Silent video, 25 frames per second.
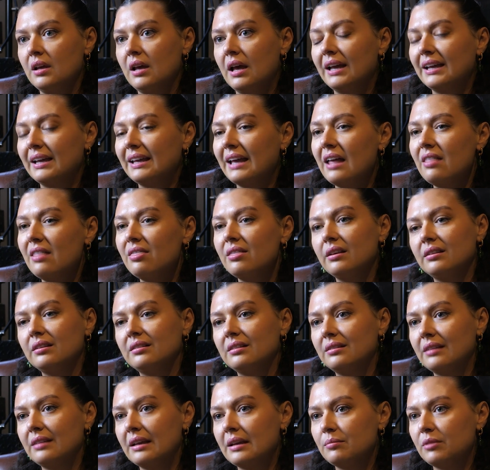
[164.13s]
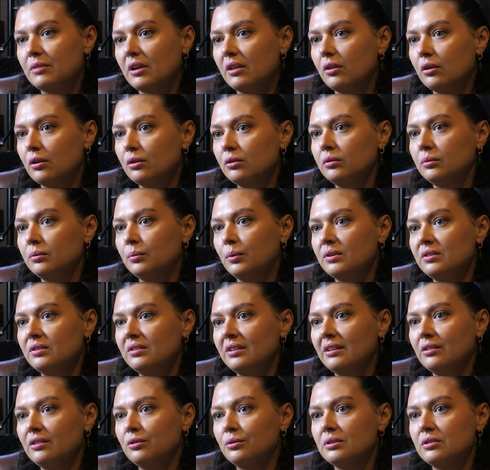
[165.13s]
Again, this is aimed at those
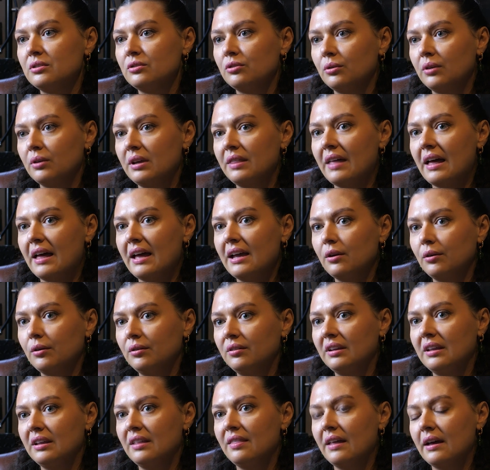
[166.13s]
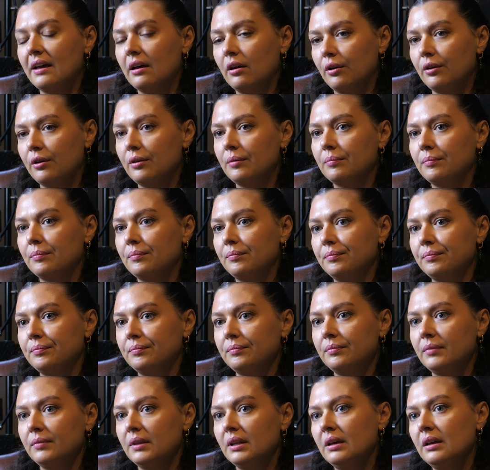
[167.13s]
wanting to enjoy the equity in their home.
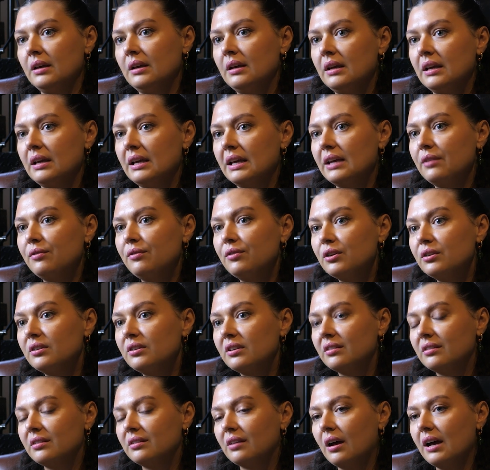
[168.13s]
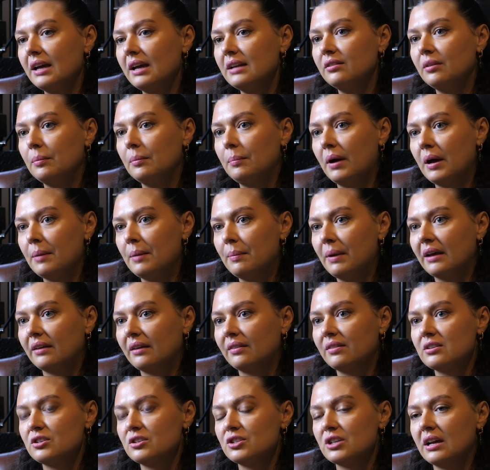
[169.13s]
If you decide to buy
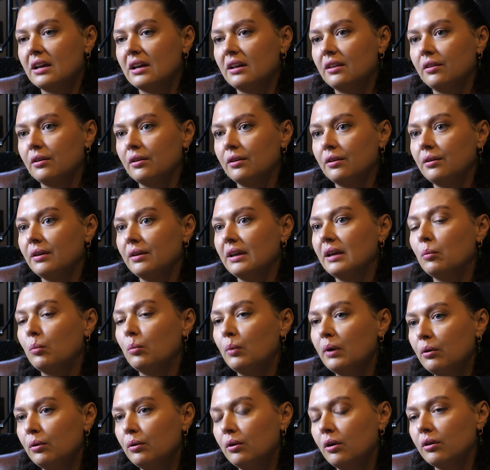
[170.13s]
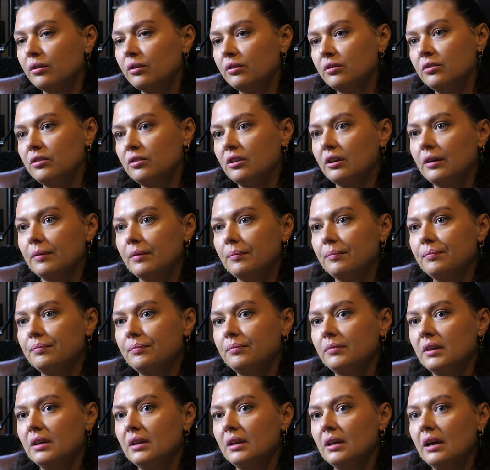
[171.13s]
back the share though, it will cost you,
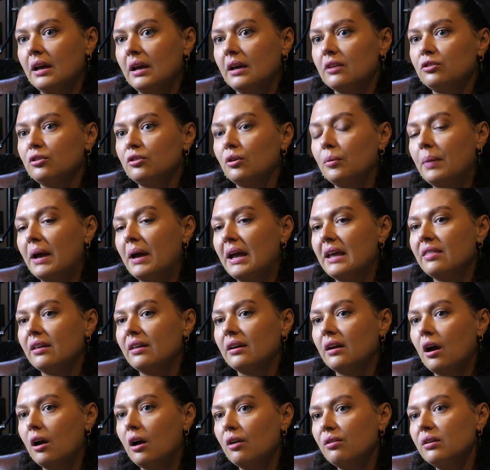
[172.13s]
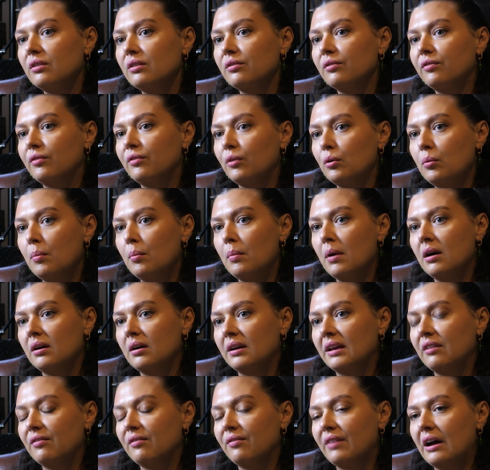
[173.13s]
as you'll pay the current full
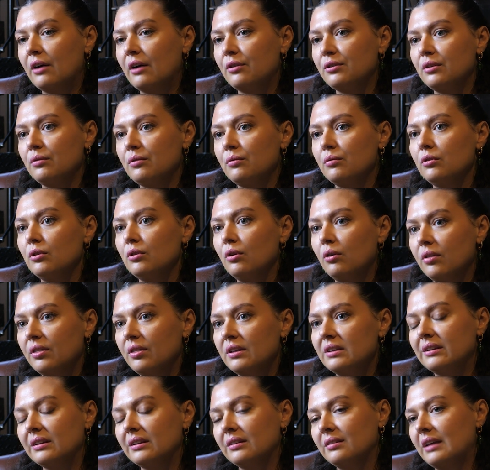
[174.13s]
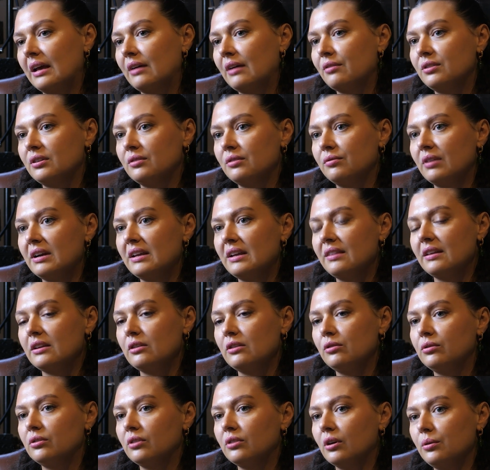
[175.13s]
market value, not the discounted rate that
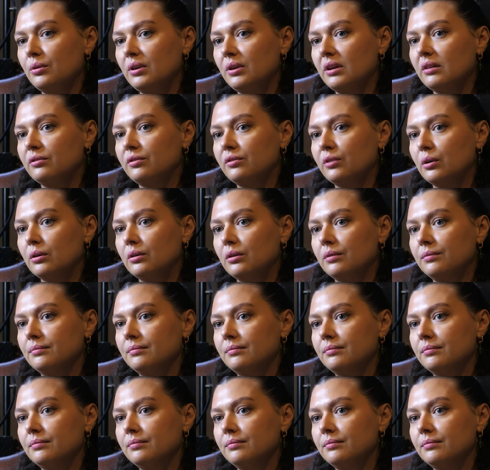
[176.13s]
you sold it for.